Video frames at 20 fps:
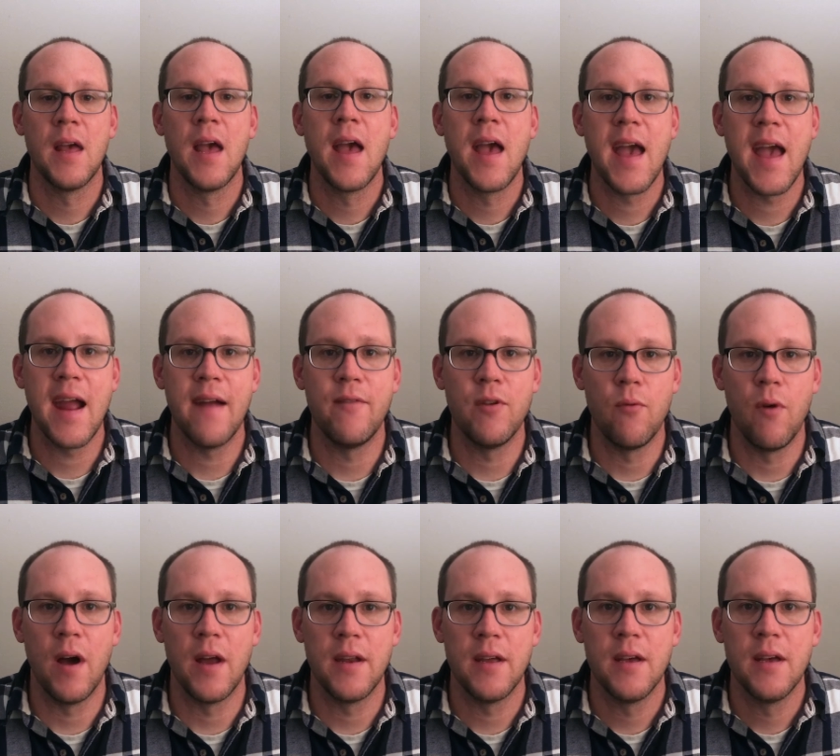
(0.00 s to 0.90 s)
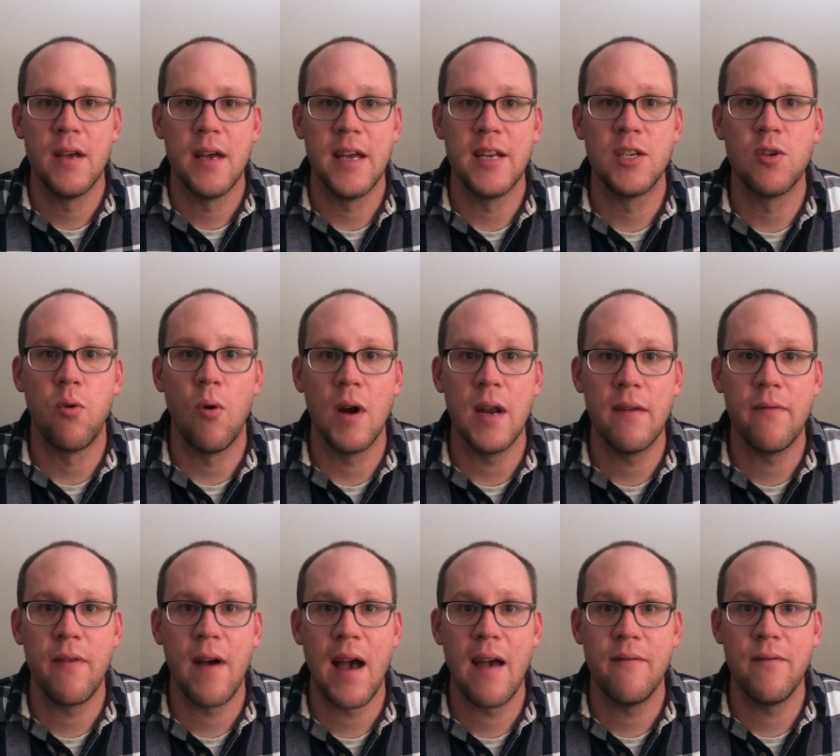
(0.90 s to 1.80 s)
Hey everyone, in
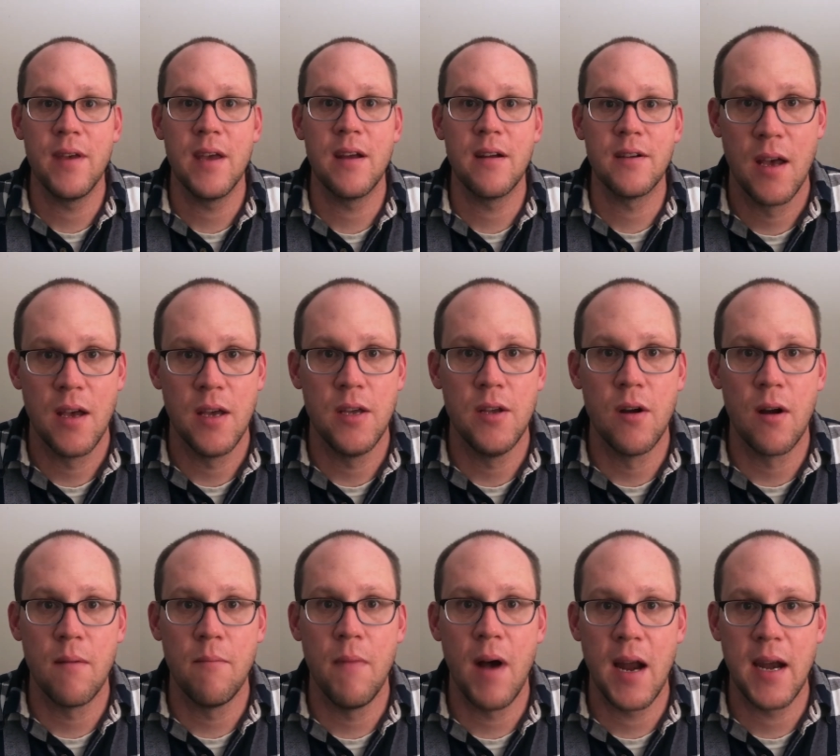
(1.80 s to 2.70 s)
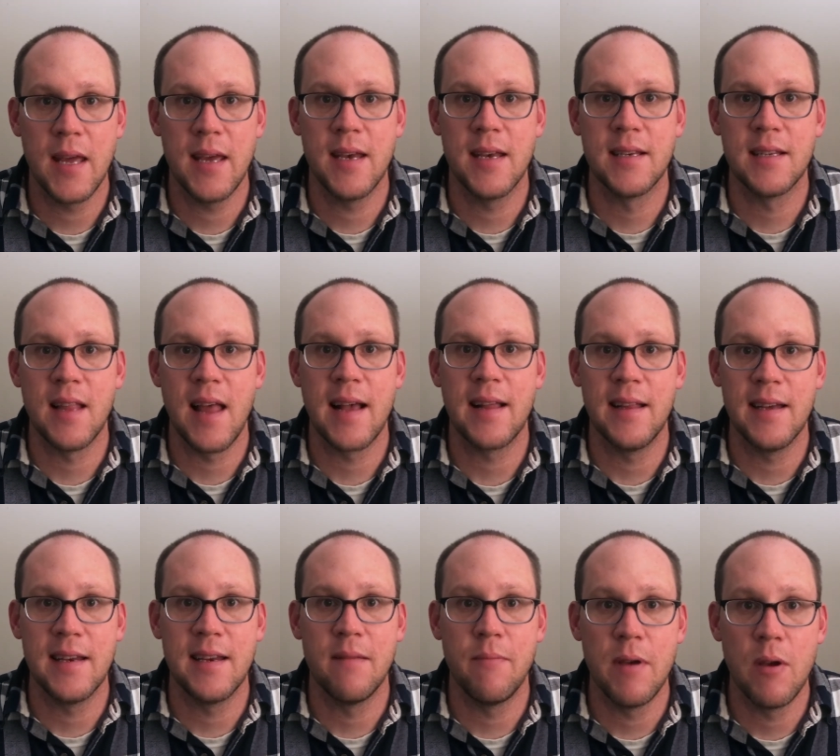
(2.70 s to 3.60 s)
25 years, your money is
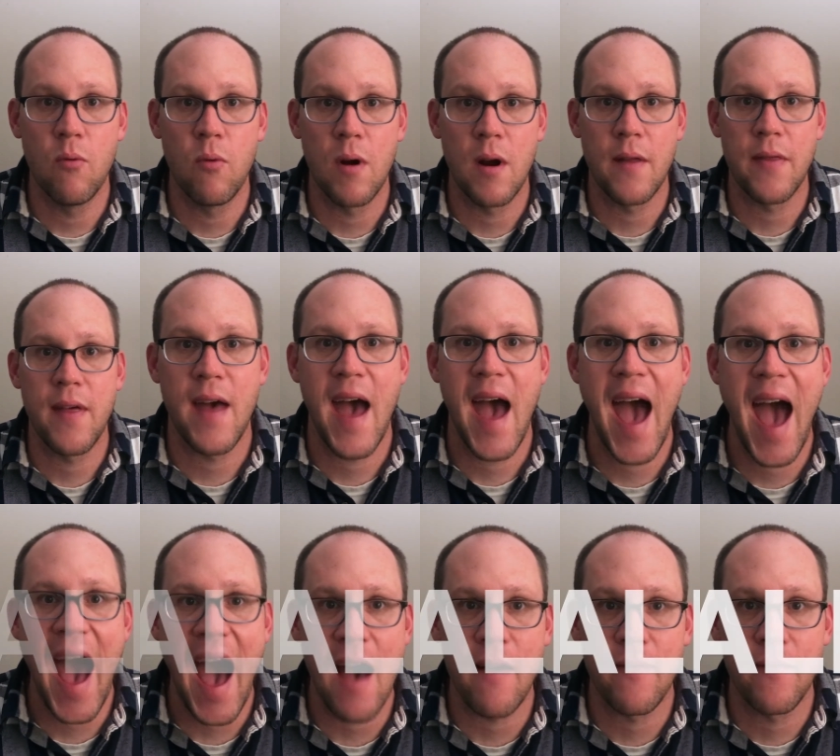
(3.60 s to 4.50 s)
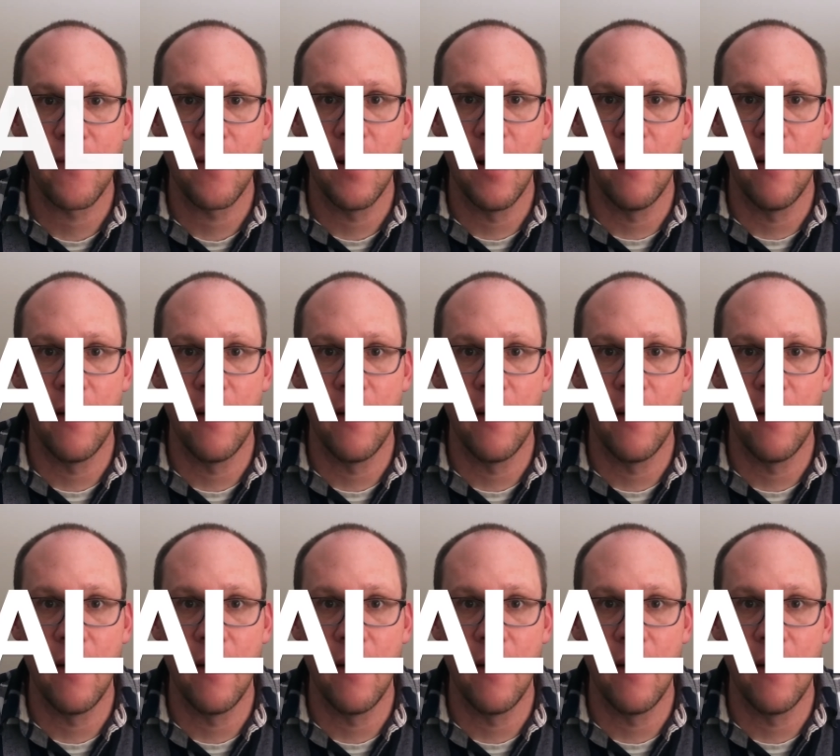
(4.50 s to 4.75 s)
likely to be worth half of